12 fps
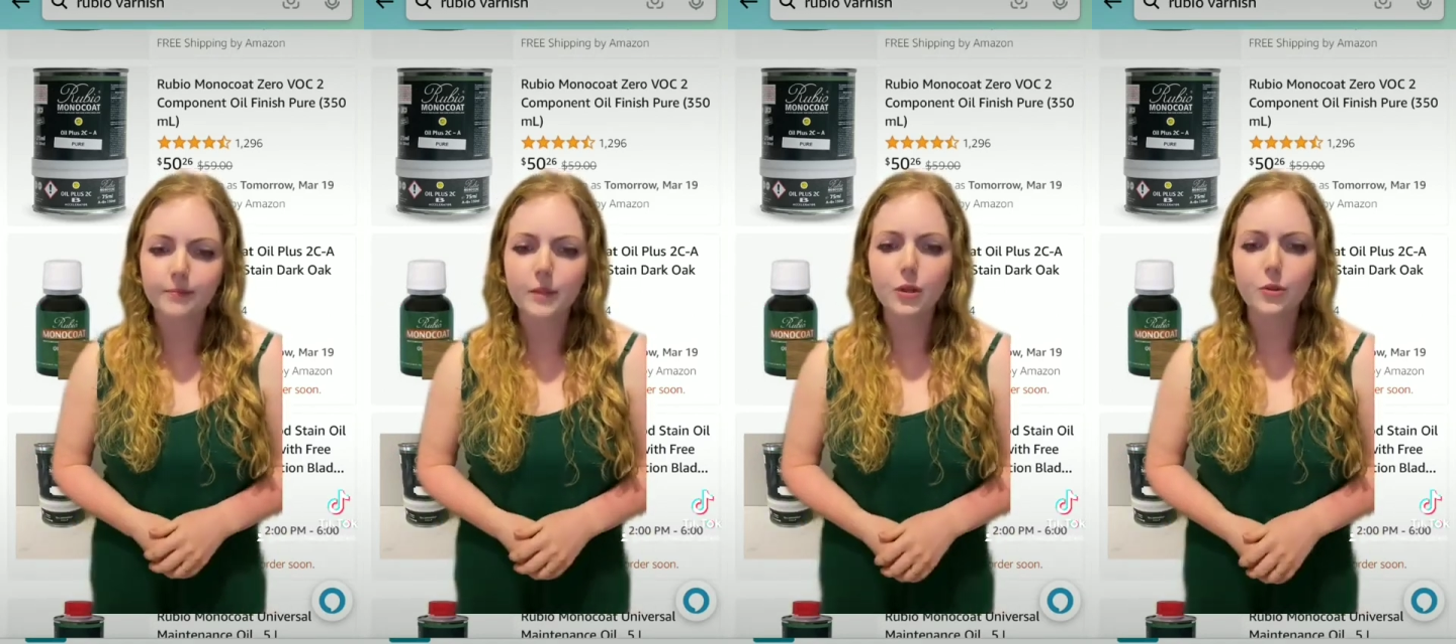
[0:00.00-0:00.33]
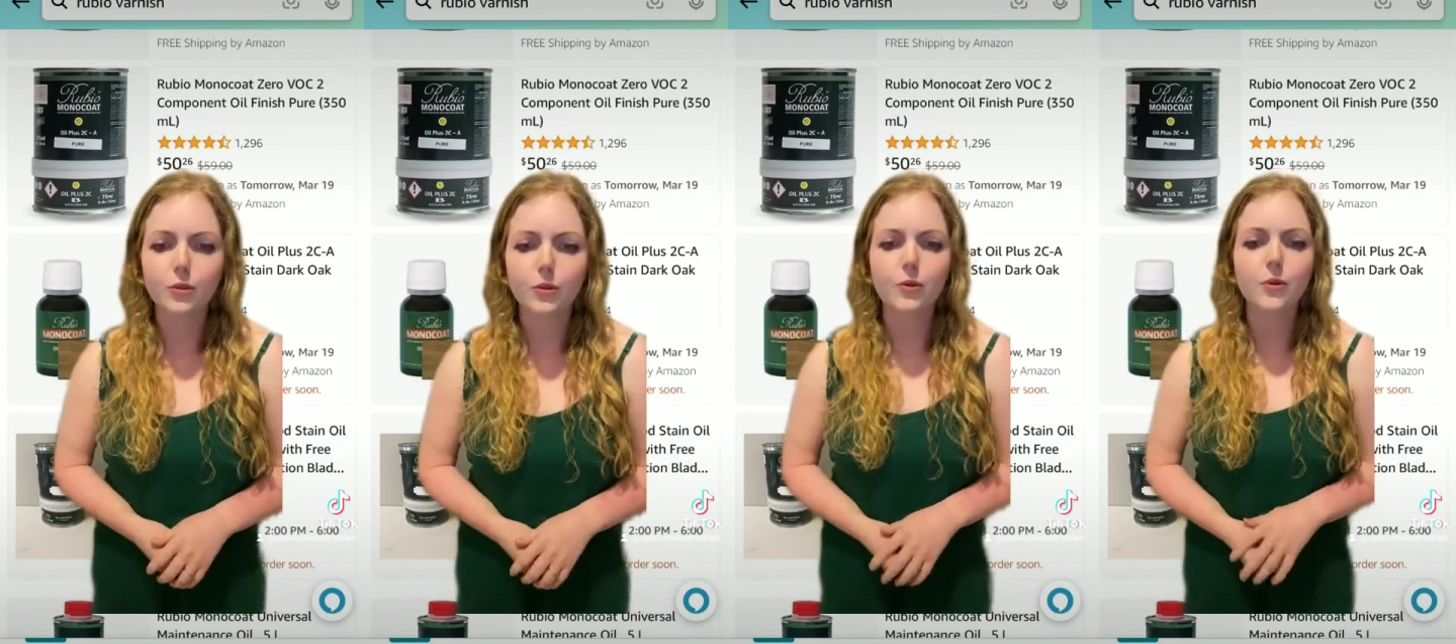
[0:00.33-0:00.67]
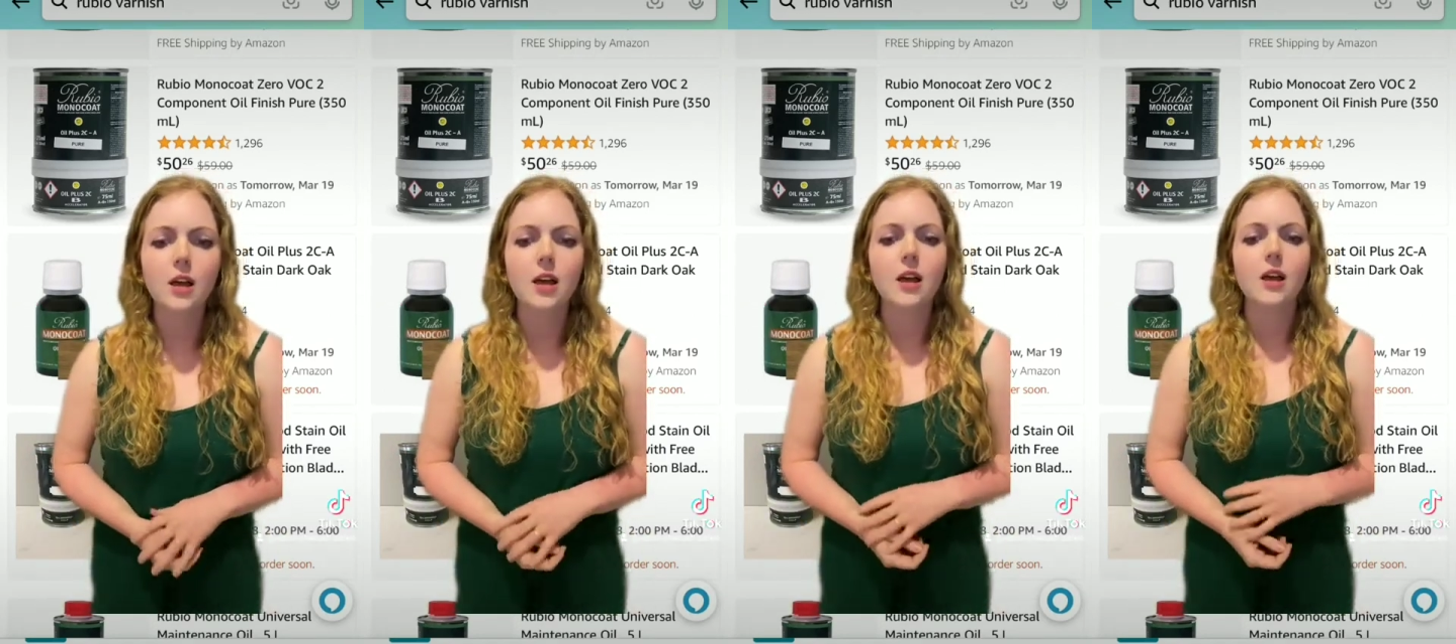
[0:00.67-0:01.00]
So
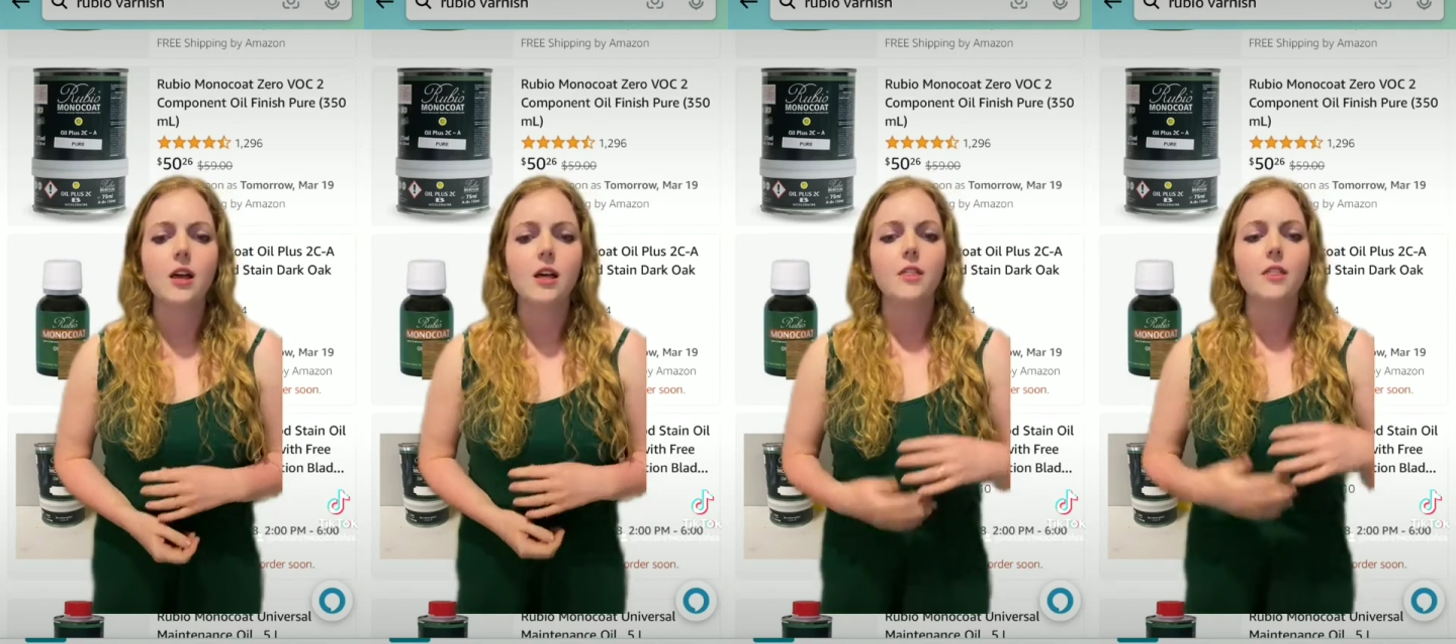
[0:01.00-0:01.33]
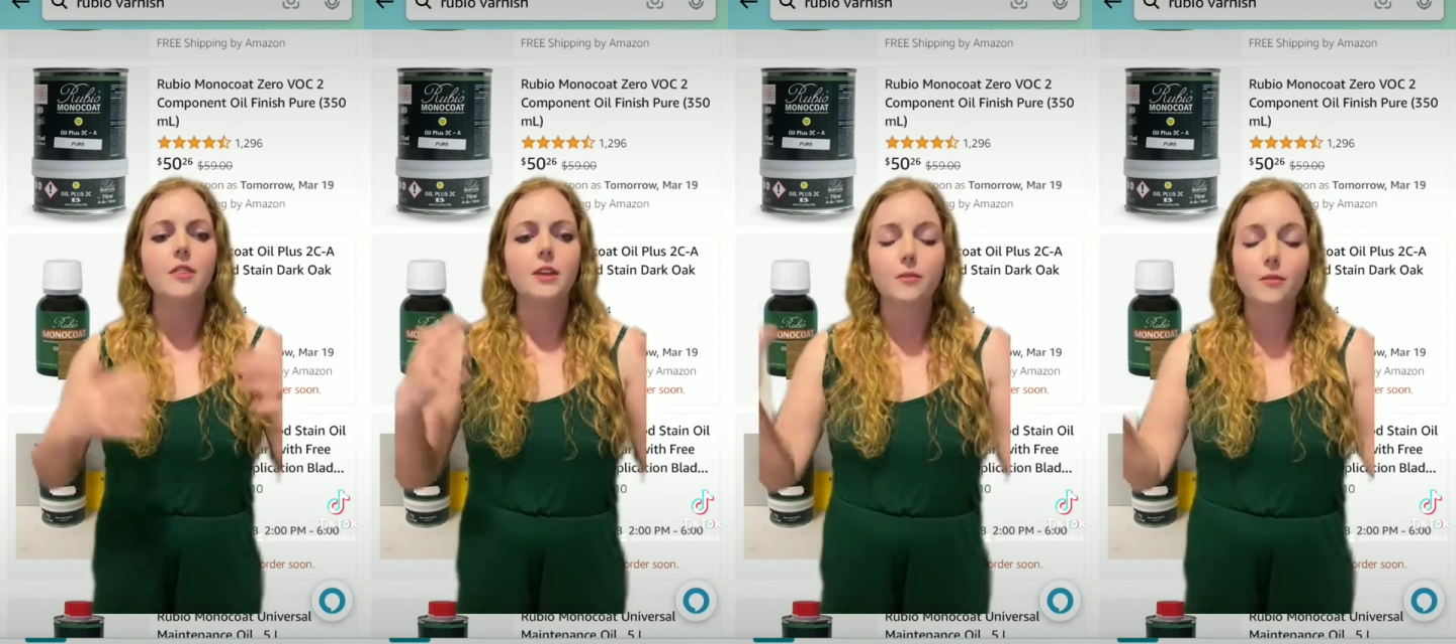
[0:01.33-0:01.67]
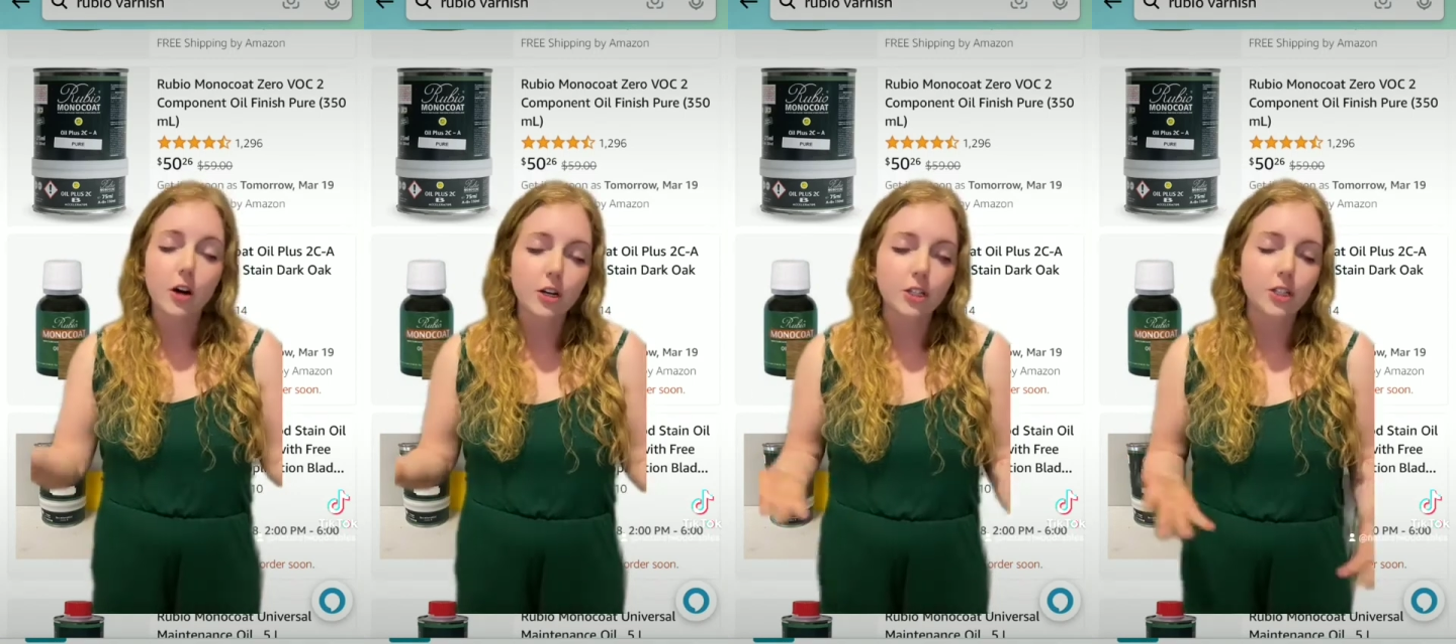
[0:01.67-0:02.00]
this
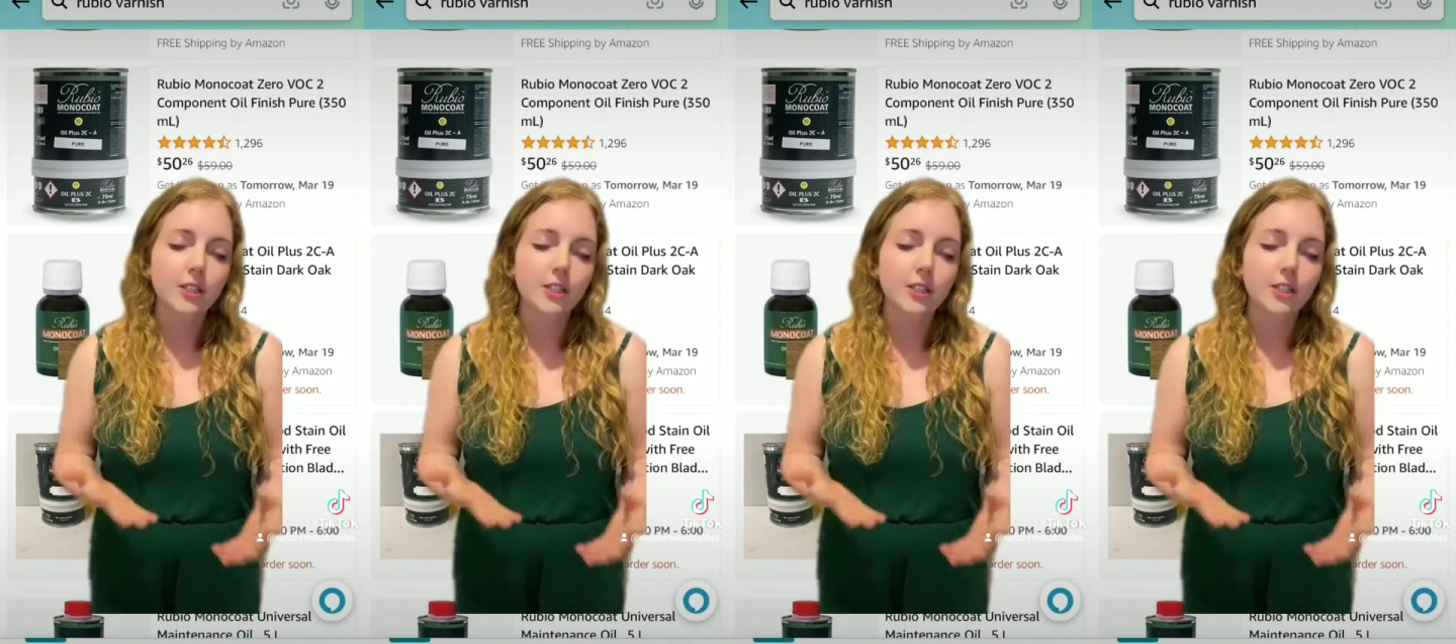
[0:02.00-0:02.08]
varnish